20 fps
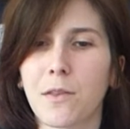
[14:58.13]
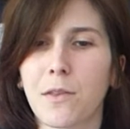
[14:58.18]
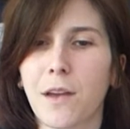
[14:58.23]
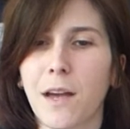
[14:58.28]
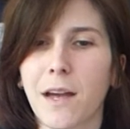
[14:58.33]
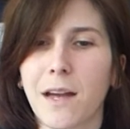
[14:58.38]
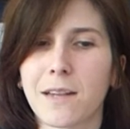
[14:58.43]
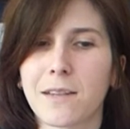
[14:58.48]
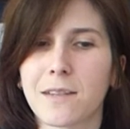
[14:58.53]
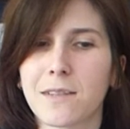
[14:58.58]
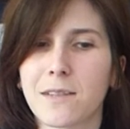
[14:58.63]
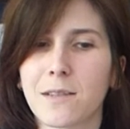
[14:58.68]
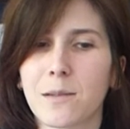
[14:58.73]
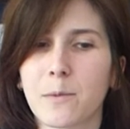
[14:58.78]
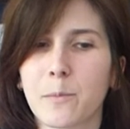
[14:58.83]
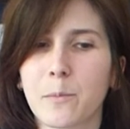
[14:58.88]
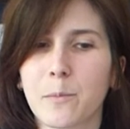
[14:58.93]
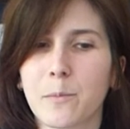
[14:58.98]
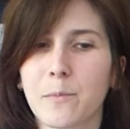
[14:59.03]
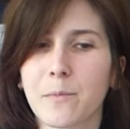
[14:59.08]

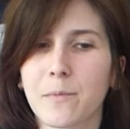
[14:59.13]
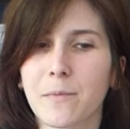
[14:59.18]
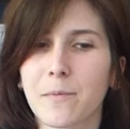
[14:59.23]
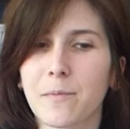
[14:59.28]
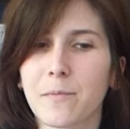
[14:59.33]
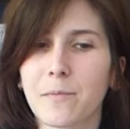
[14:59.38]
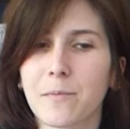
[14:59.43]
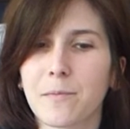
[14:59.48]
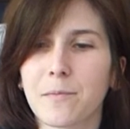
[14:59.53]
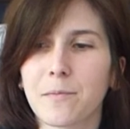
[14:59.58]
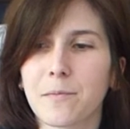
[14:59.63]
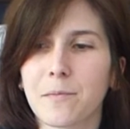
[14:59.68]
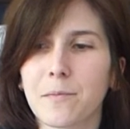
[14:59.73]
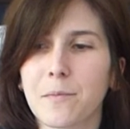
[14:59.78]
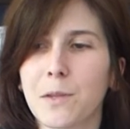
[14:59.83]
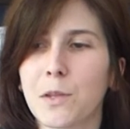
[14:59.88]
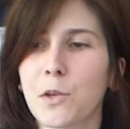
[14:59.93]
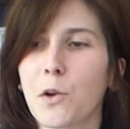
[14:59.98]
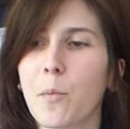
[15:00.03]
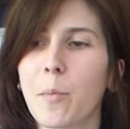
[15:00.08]
that
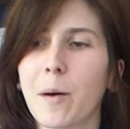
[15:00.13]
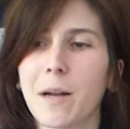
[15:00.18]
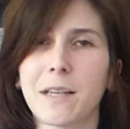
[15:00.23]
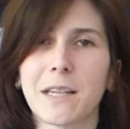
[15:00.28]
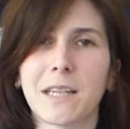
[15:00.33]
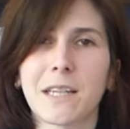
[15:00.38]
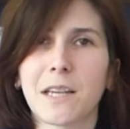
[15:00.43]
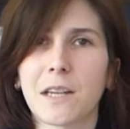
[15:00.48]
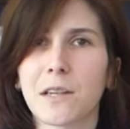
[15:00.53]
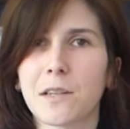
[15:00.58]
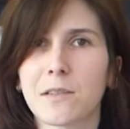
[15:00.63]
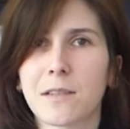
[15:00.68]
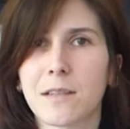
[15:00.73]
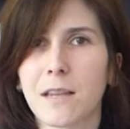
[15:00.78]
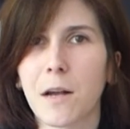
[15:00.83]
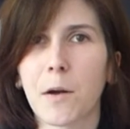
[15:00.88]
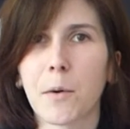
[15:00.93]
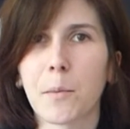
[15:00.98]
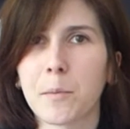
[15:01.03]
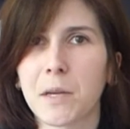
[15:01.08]
nobody can
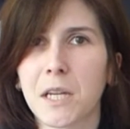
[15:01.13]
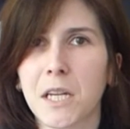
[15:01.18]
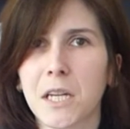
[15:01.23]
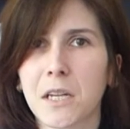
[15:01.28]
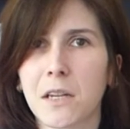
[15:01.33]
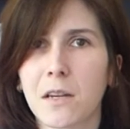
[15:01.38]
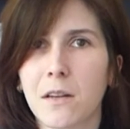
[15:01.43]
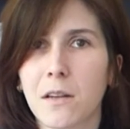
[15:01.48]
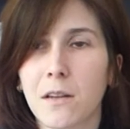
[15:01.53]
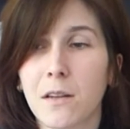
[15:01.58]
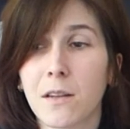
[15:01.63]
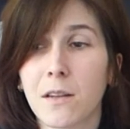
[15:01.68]
tell me